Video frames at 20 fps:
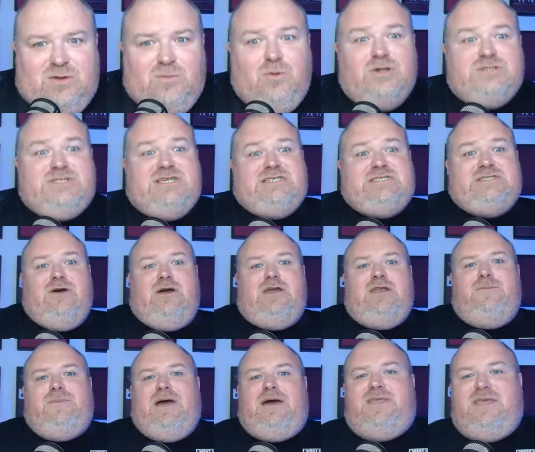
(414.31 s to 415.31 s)
And what's exciting
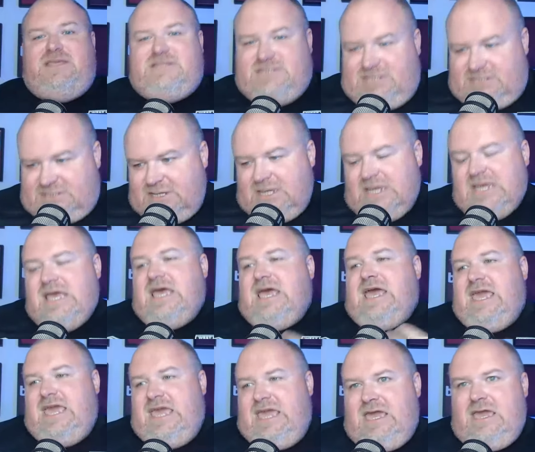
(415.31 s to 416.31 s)
about this is
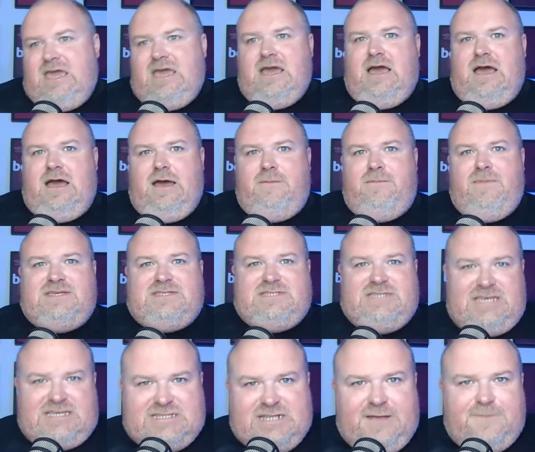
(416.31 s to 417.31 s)
he um, is
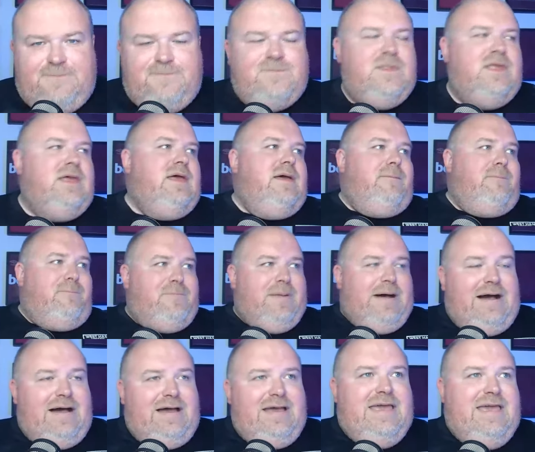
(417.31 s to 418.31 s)
16
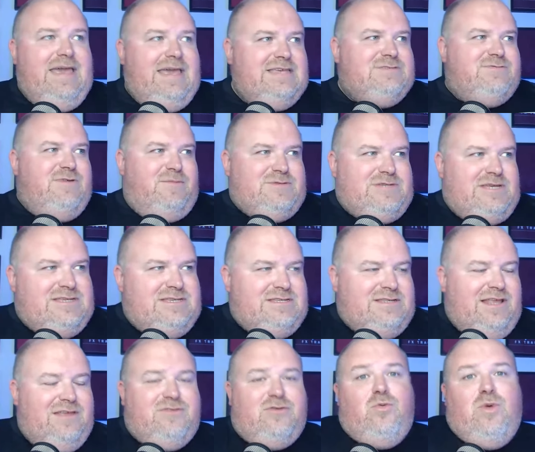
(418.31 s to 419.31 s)
but he's represented
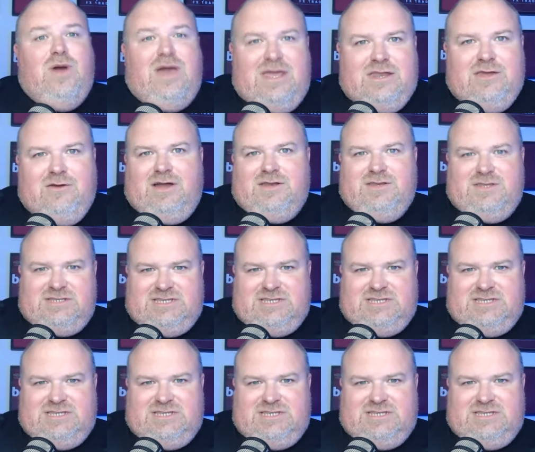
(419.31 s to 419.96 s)
Lithuania under